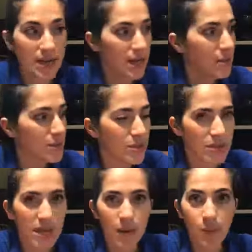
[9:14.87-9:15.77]
It comes to the
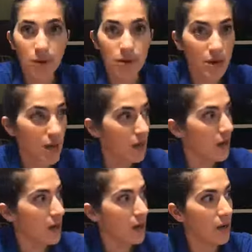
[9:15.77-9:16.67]
table, and they're like,
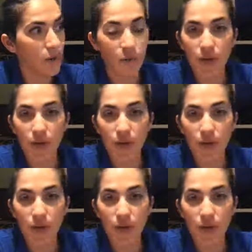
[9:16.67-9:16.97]
well,